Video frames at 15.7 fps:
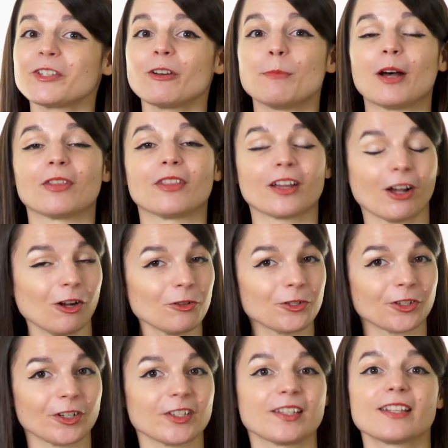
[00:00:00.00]
about the
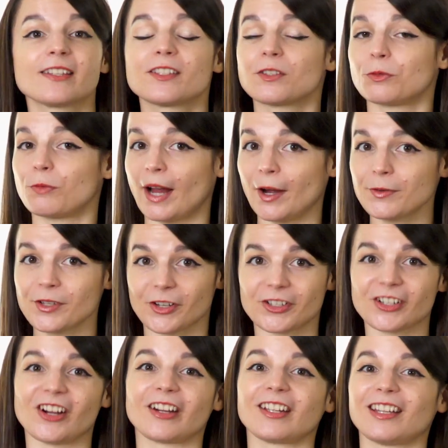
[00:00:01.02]
cultures that surround your
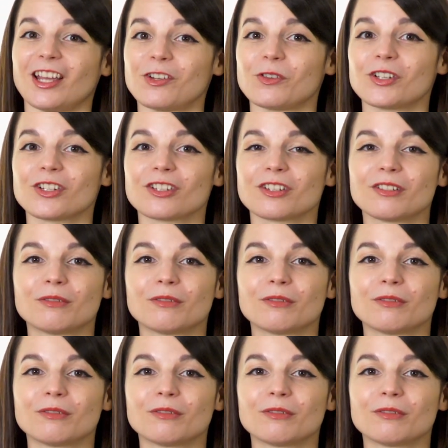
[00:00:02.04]
target language.